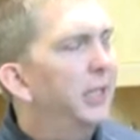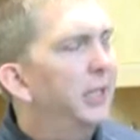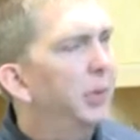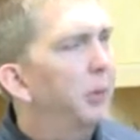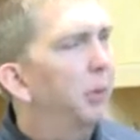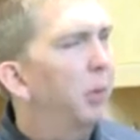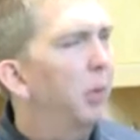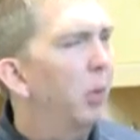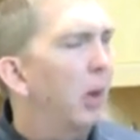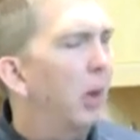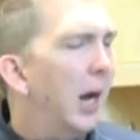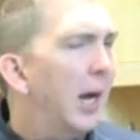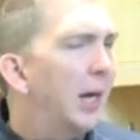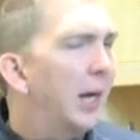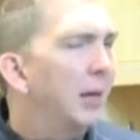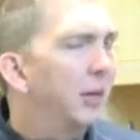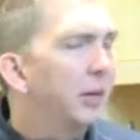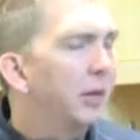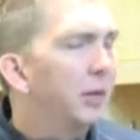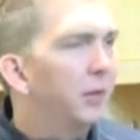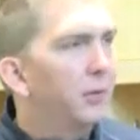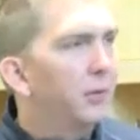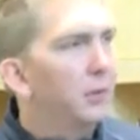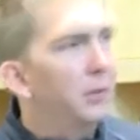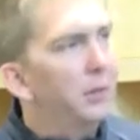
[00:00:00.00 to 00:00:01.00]

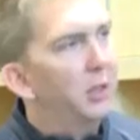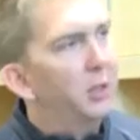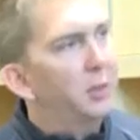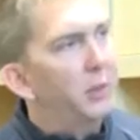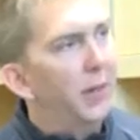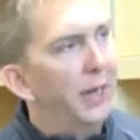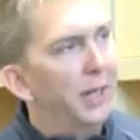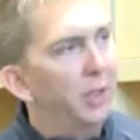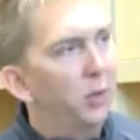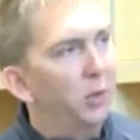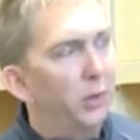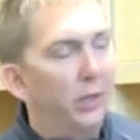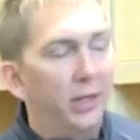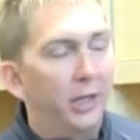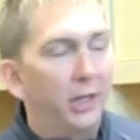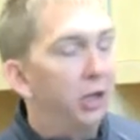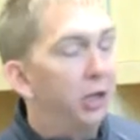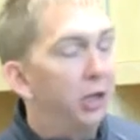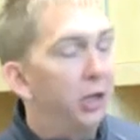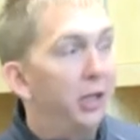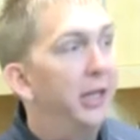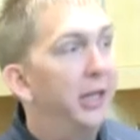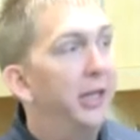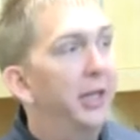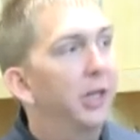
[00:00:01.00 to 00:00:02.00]
surprises from this past week, and
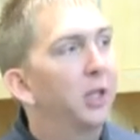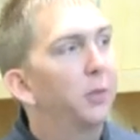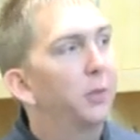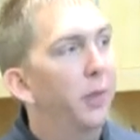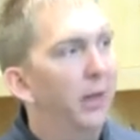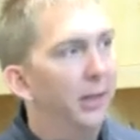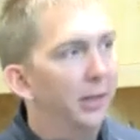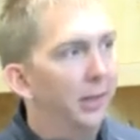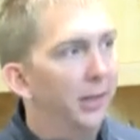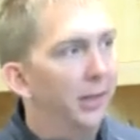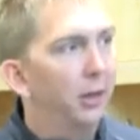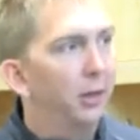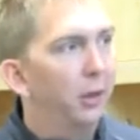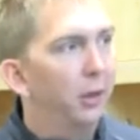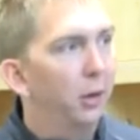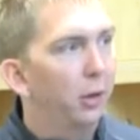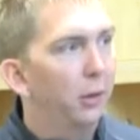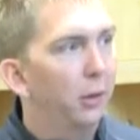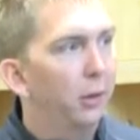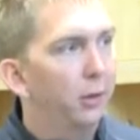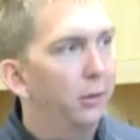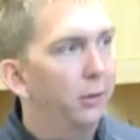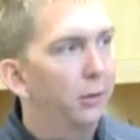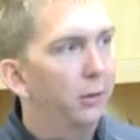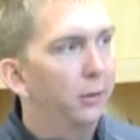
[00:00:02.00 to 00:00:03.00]
you didn't expect that
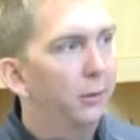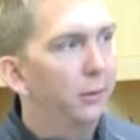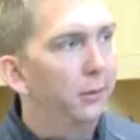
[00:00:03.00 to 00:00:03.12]
occurred?